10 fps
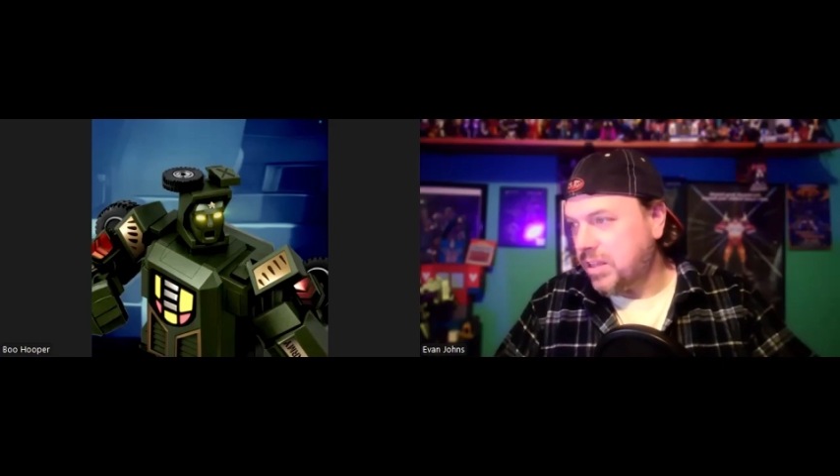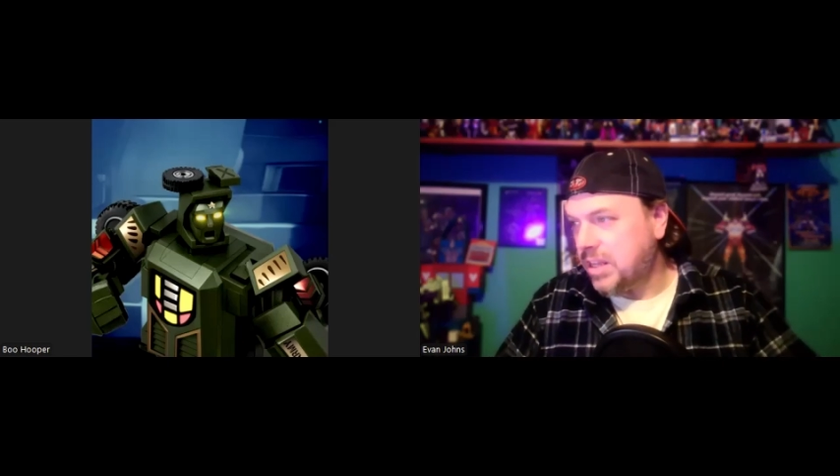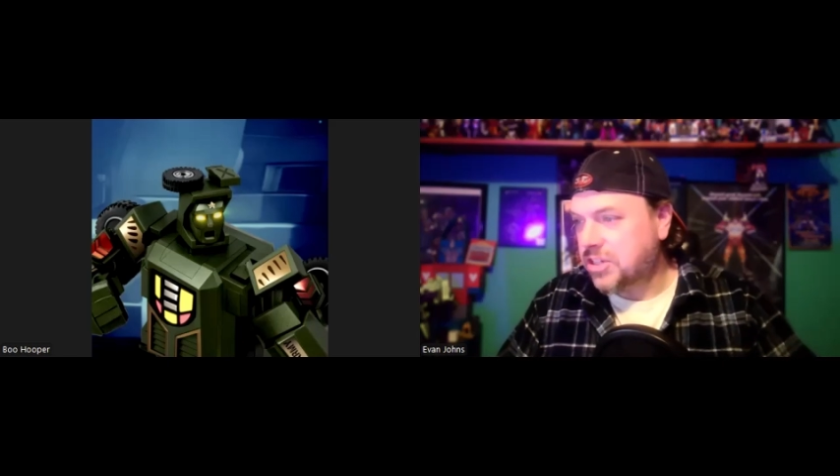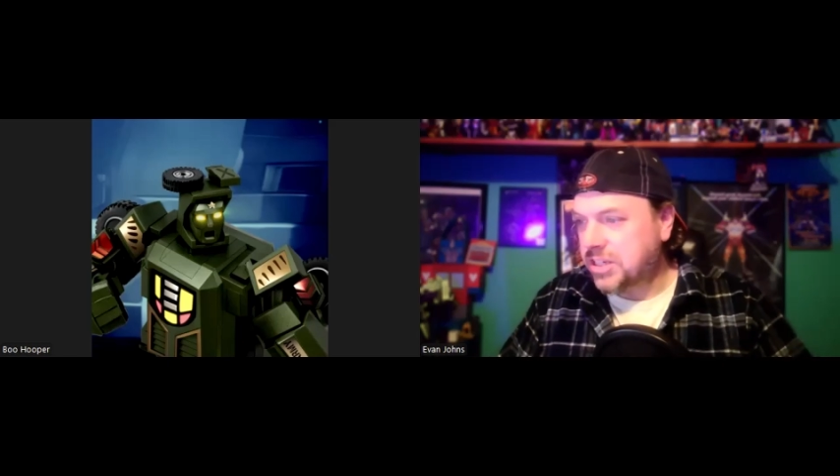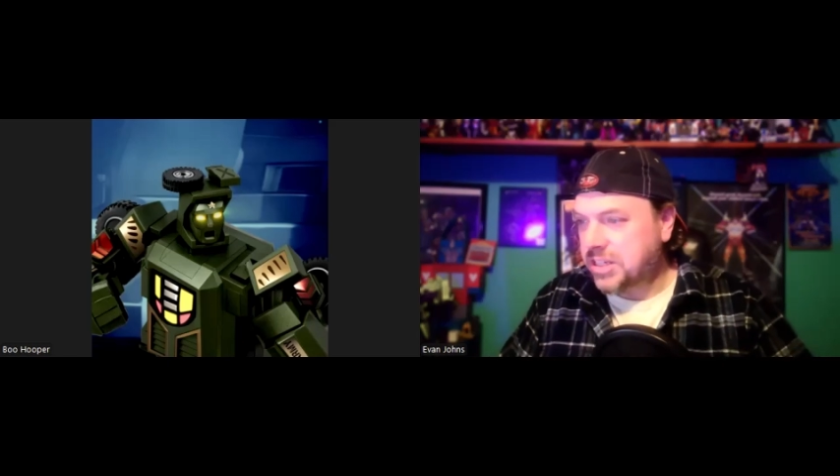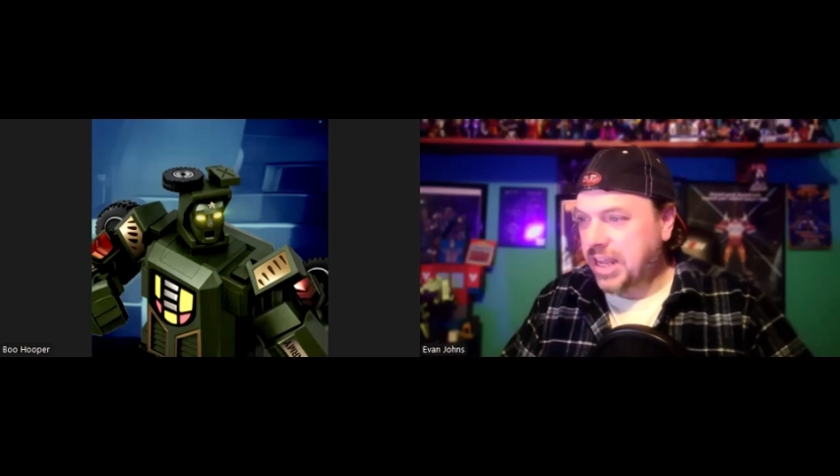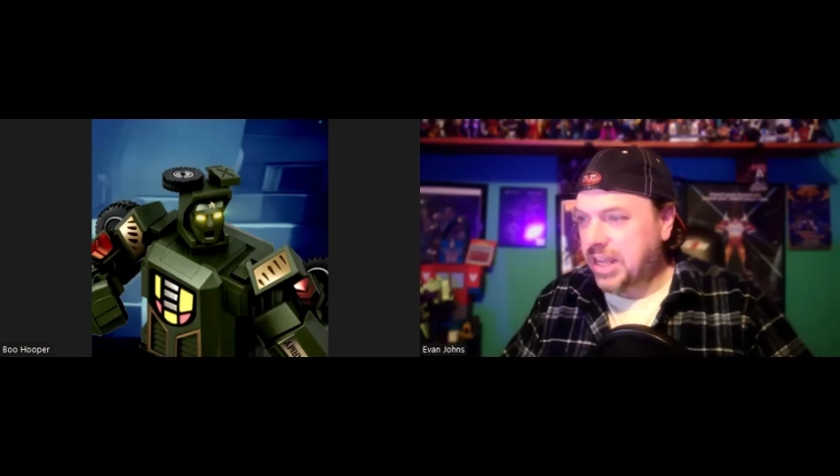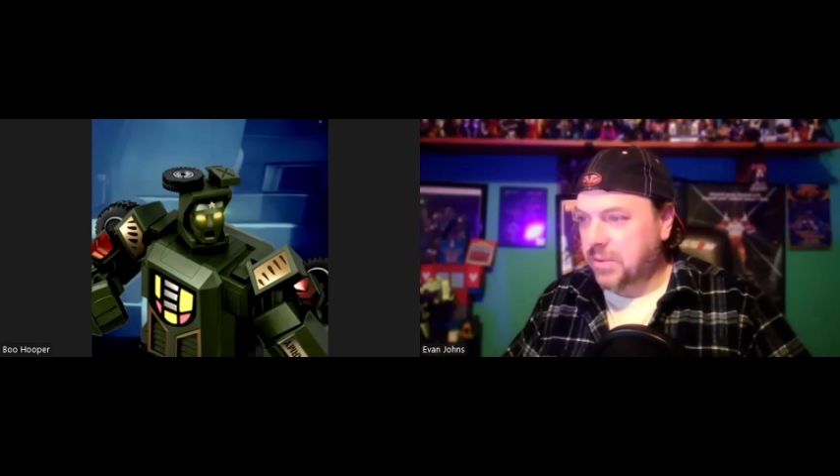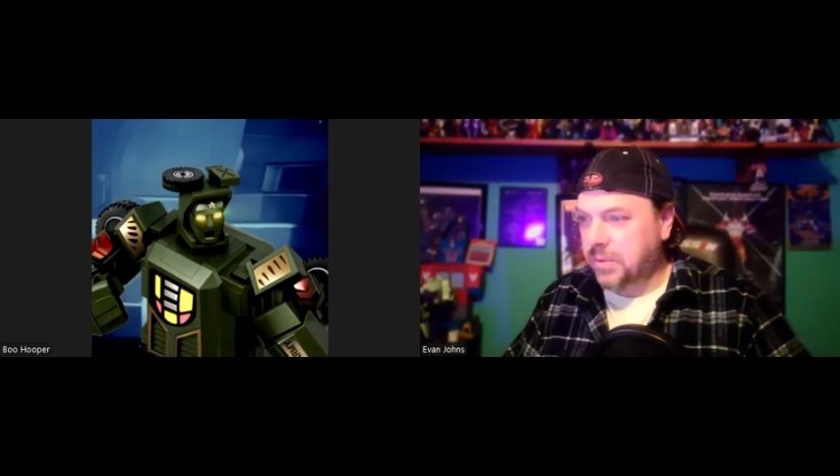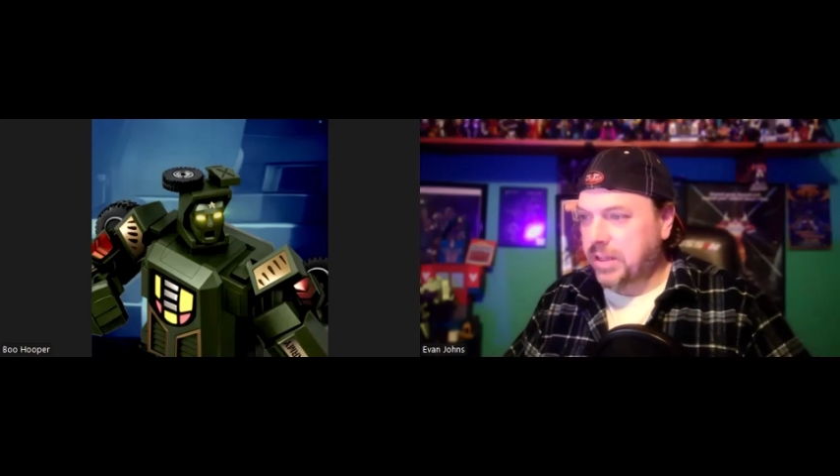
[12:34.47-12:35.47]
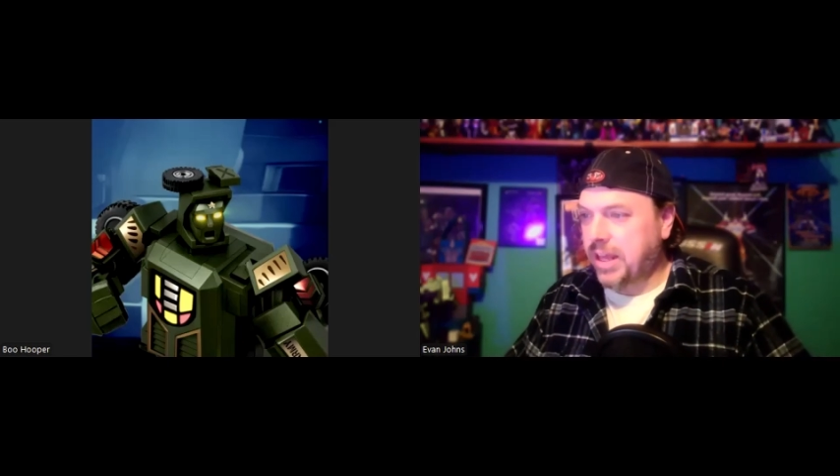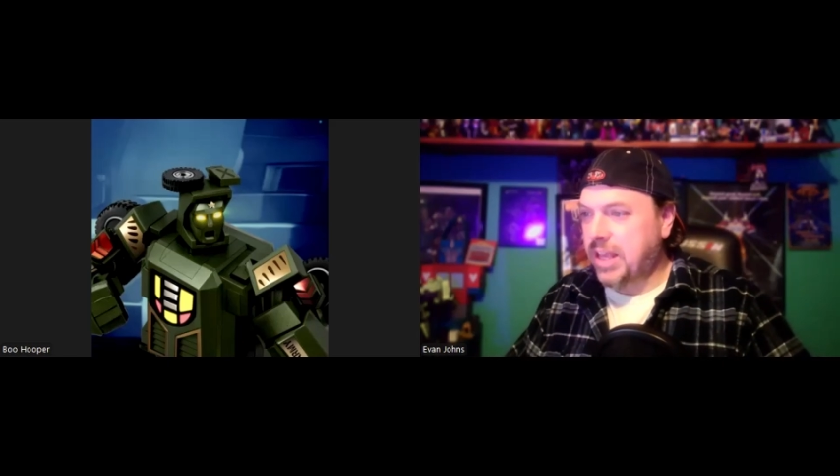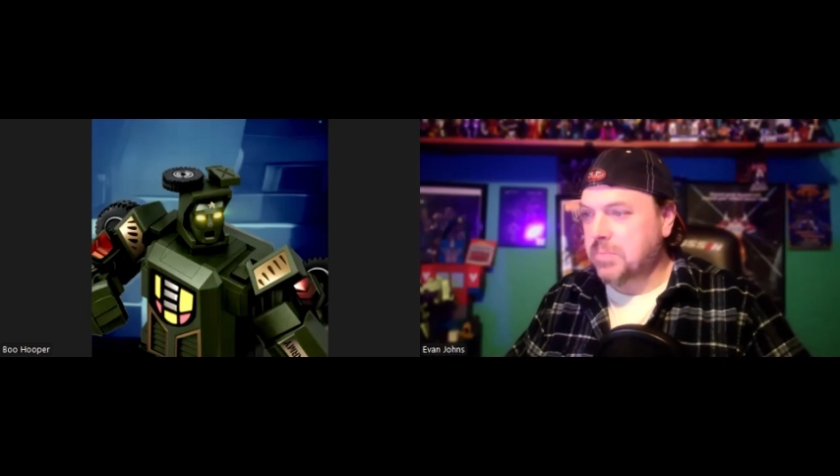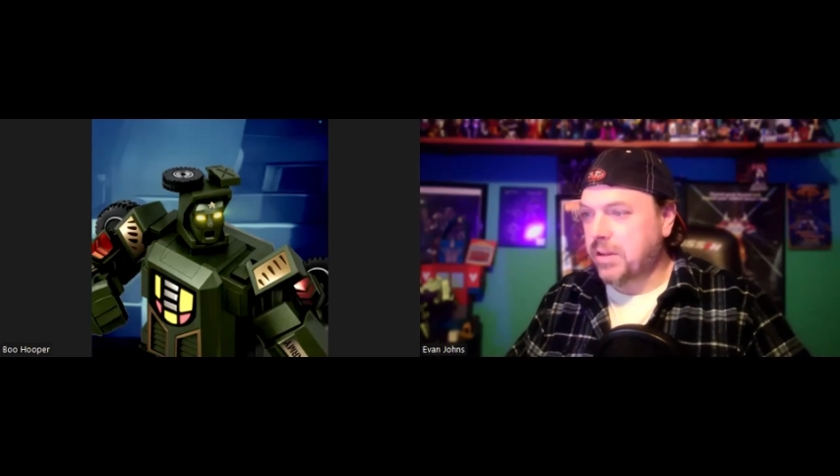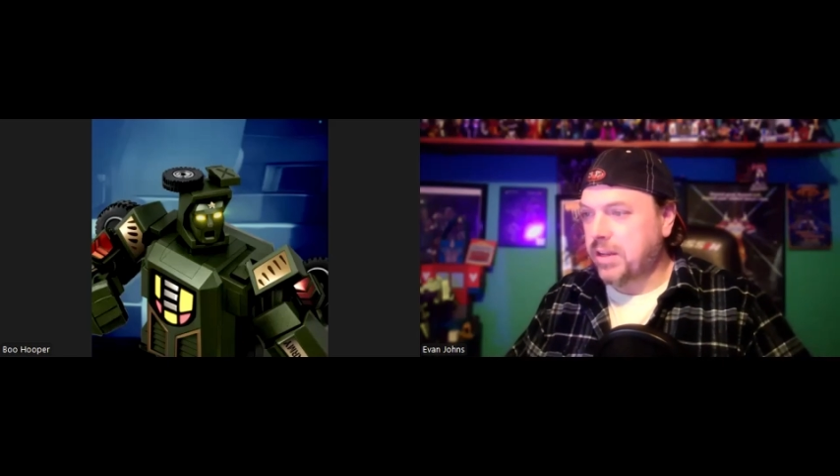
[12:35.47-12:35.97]
inch in 3
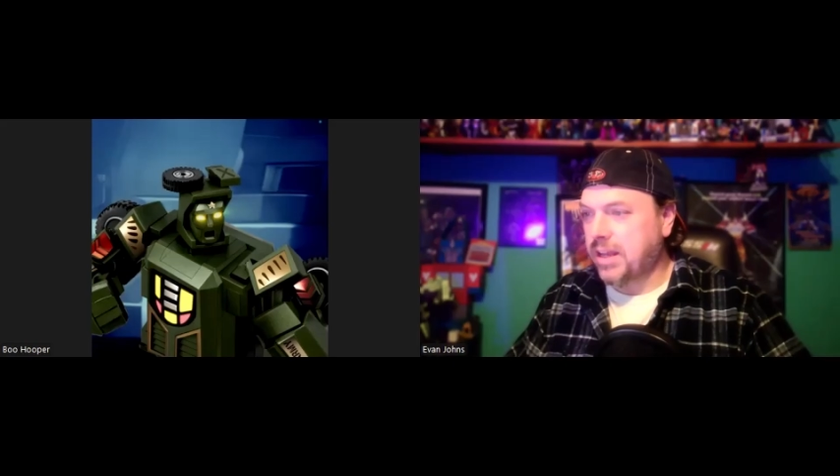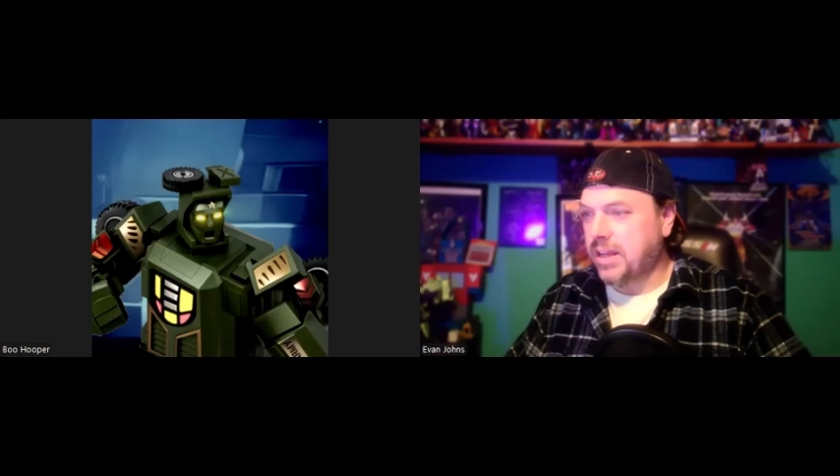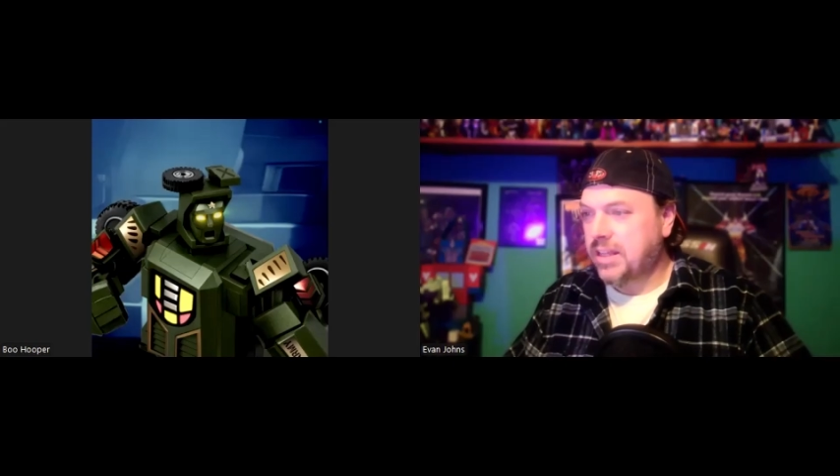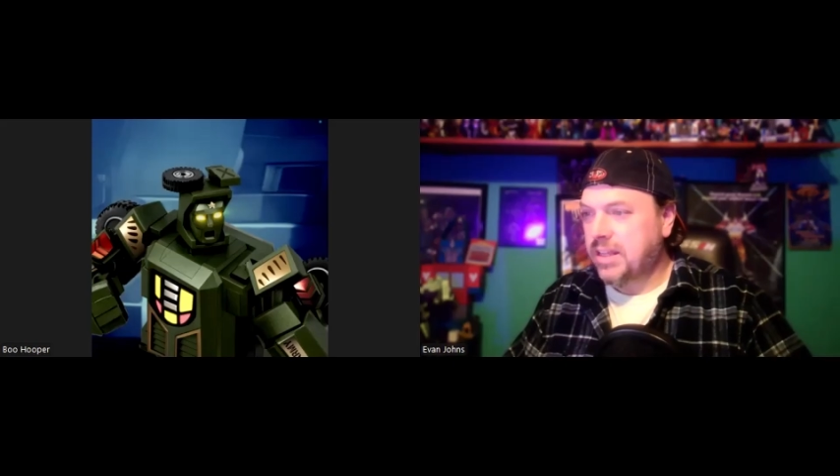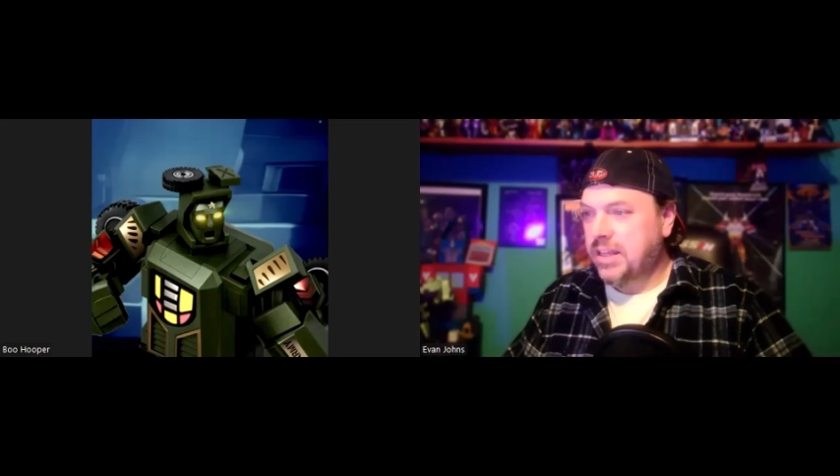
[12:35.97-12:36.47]
days, but